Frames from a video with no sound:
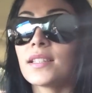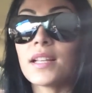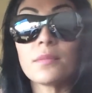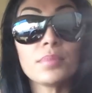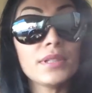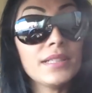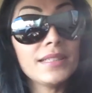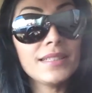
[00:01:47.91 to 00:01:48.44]

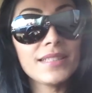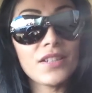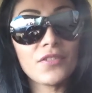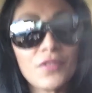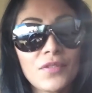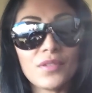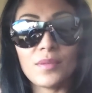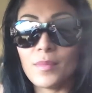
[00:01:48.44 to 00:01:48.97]
Completely
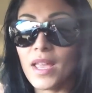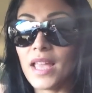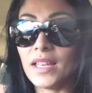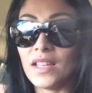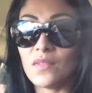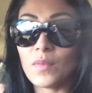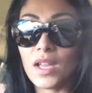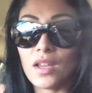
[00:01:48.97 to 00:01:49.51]
different from
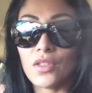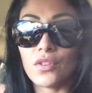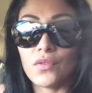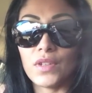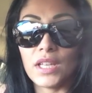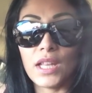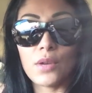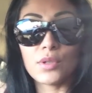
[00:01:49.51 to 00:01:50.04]
any of my other
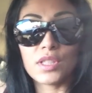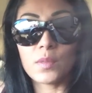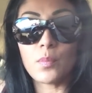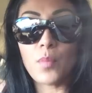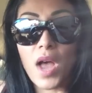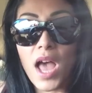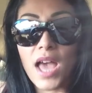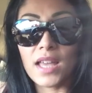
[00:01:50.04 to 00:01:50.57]
videos,
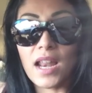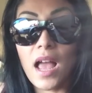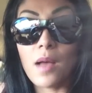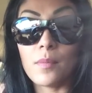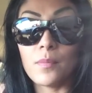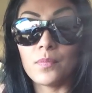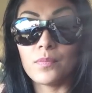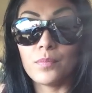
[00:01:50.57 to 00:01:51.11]
but
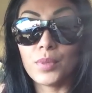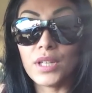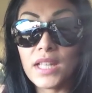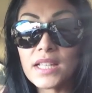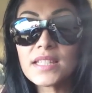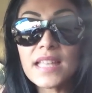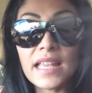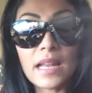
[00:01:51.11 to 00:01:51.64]
I'm pretty
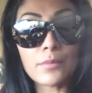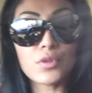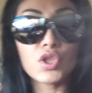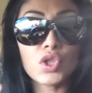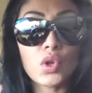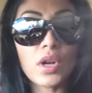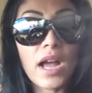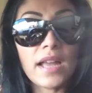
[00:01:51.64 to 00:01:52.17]
excited. I'm
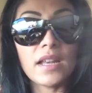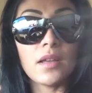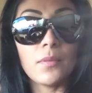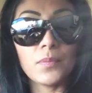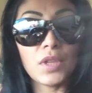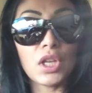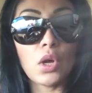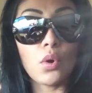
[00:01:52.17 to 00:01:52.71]
still kind of,
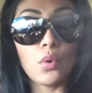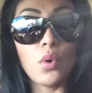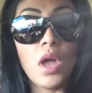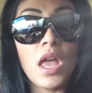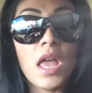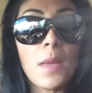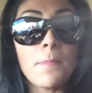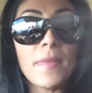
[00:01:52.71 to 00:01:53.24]
you know,
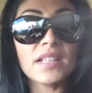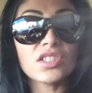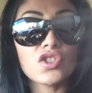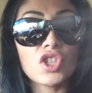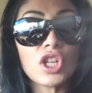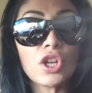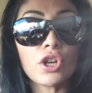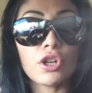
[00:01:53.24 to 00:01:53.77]

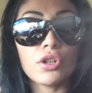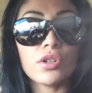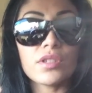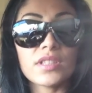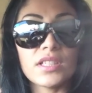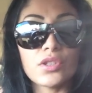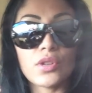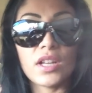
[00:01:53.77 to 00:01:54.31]
messaging
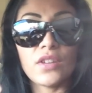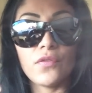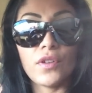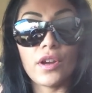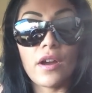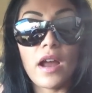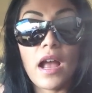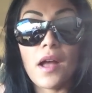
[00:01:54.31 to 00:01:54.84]
girls and trying to
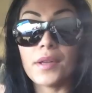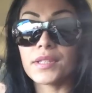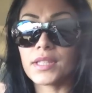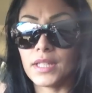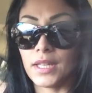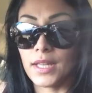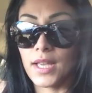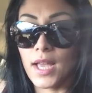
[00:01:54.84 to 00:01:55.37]
figure out how it's
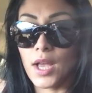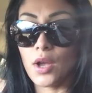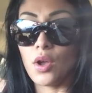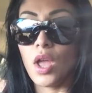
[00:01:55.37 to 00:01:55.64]
gonna go.